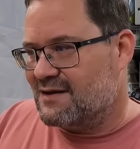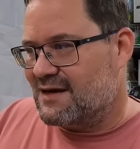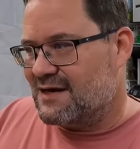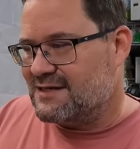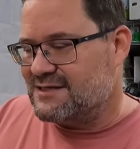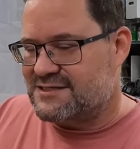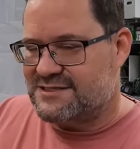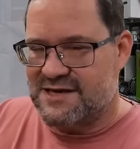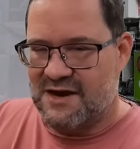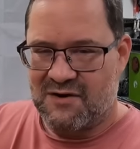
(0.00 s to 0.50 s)

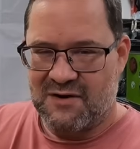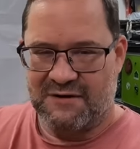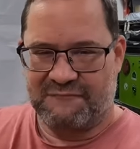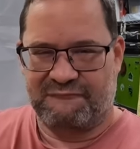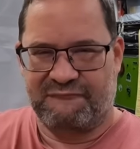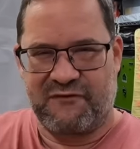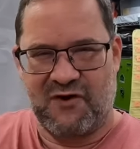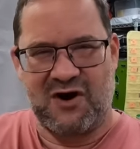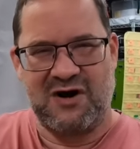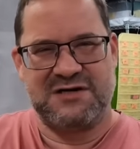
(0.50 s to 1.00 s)
And so at
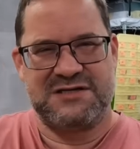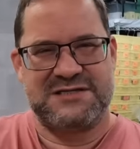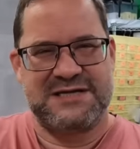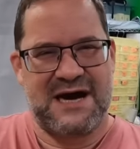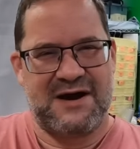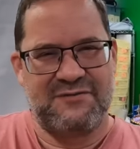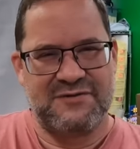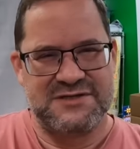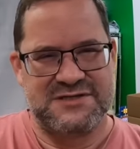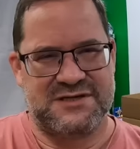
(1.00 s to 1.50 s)
first
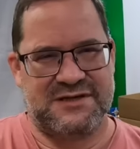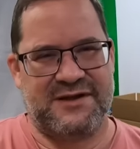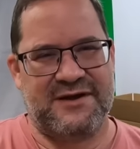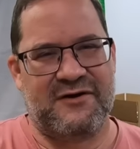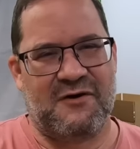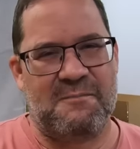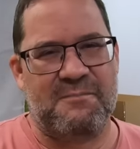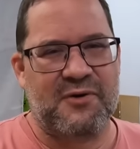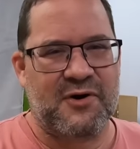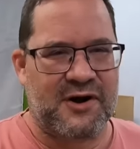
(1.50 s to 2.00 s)
I was a
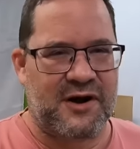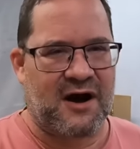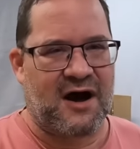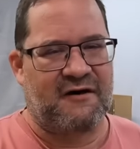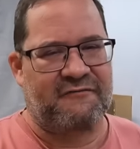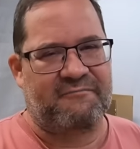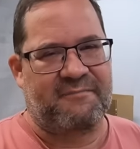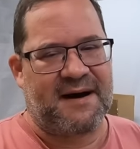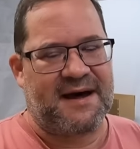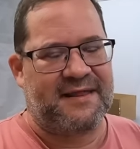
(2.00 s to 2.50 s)
little put
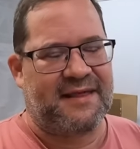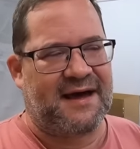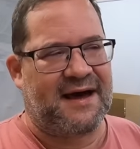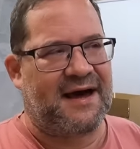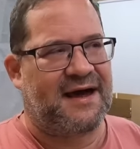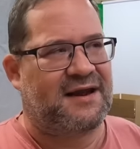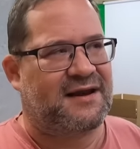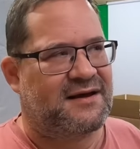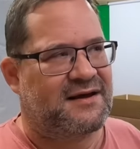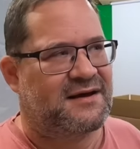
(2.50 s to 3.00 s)
off by
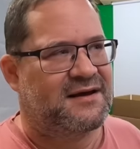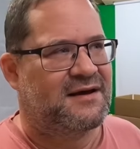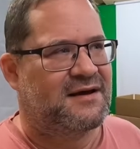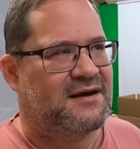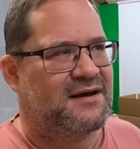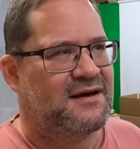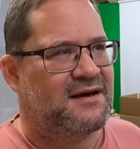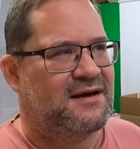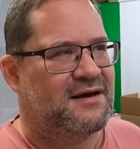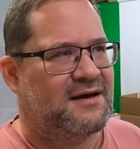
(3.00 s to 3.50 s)
that.
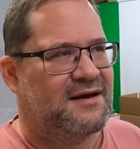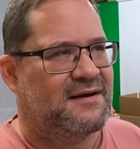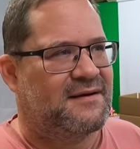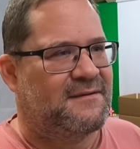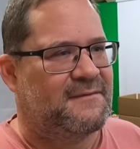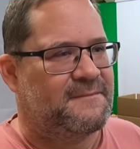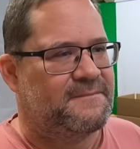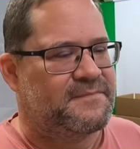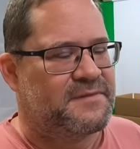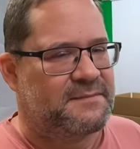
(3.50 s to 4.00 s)

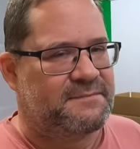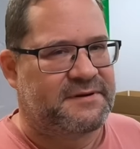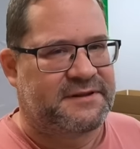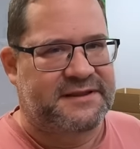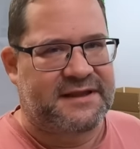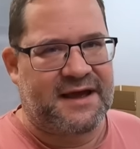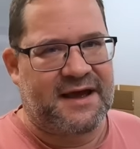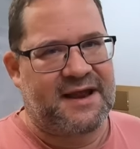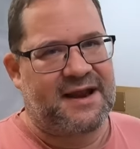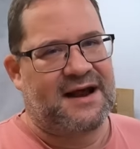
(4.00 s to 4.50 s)

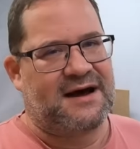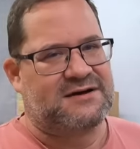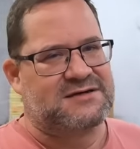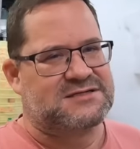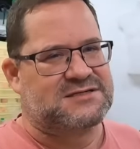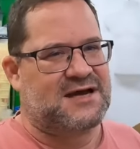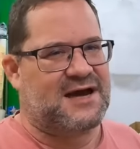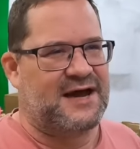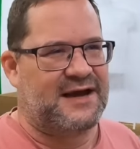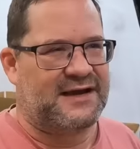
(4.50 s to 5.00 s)
But then I
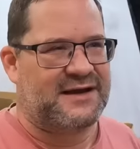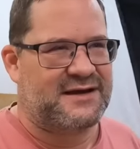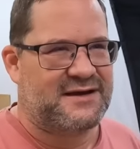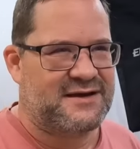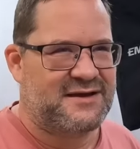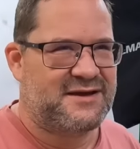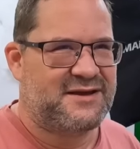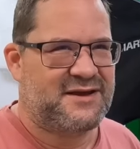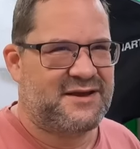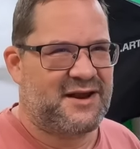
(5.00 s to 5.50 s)
was like,
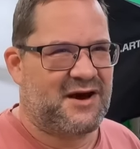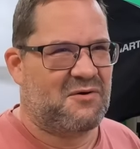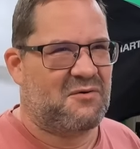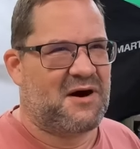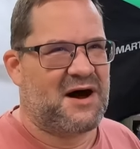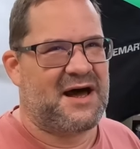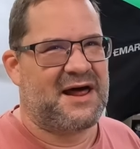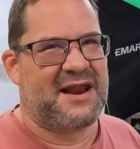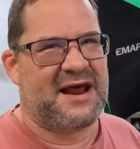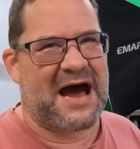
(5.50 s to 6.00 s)
you know
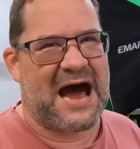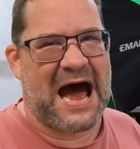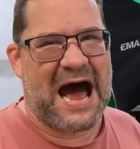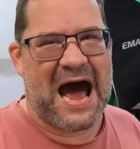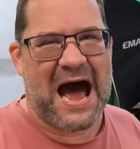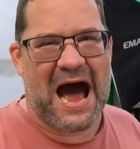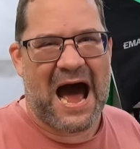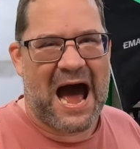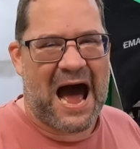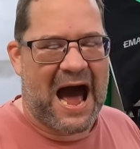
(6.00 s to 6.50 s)
what?
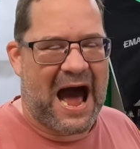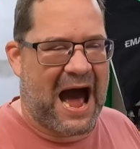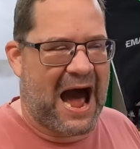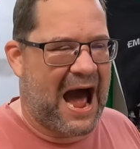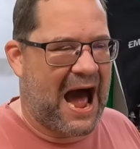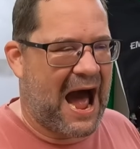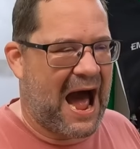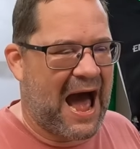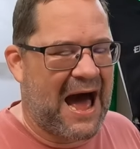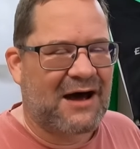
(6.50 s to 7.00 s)

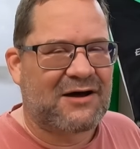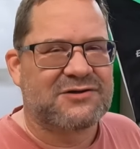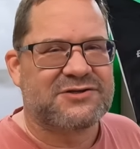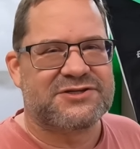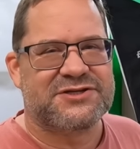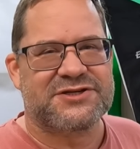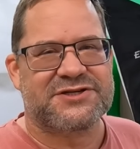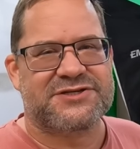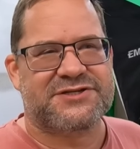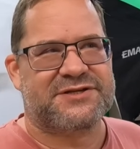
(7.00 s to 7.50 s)
I'll
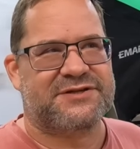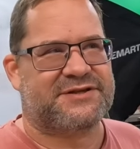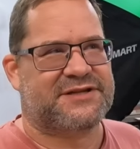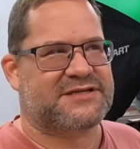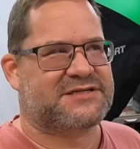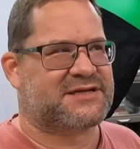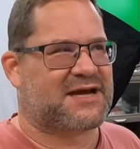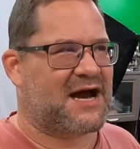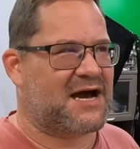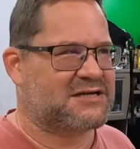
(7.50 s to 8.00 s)
just,
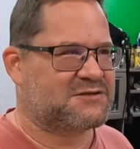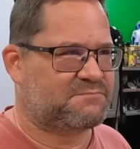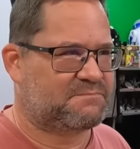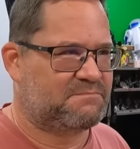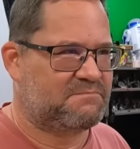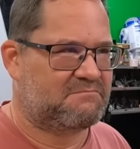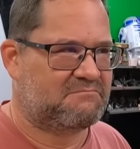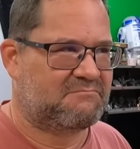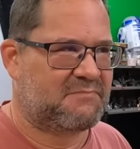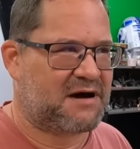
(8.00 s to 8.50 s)
this guy's
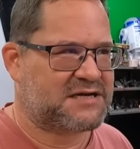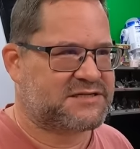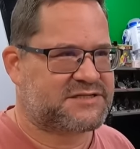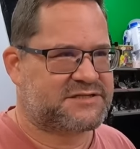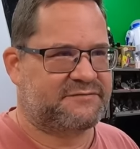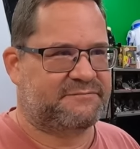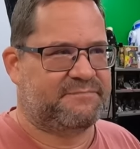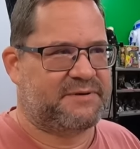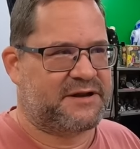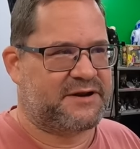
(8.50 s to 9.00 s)
must
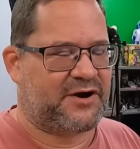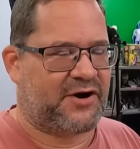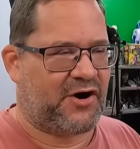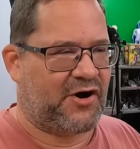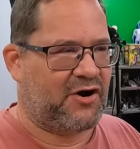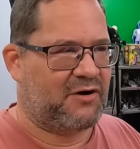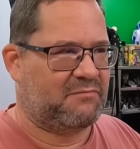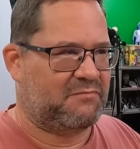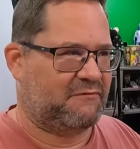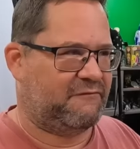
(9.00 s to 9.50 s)
have been
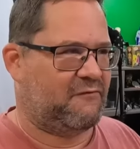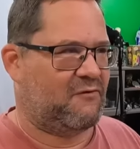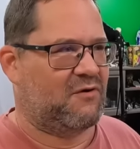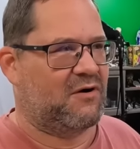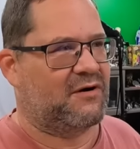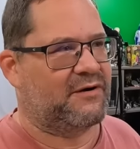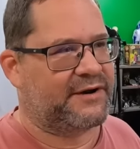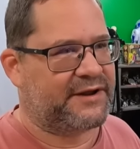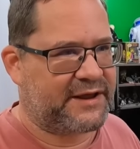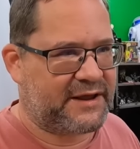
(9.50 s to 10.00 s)
hurt
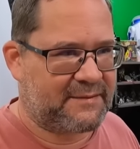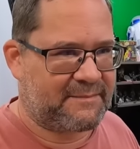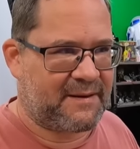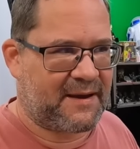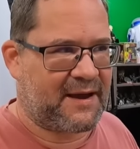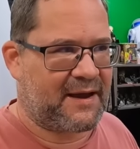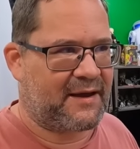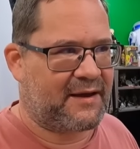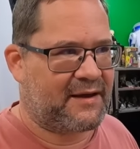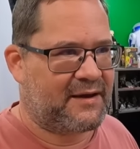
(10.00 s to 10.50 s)
before on
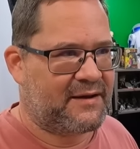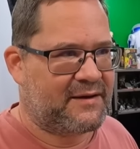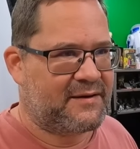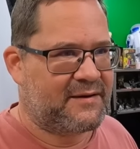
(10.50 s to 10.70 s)
eBay.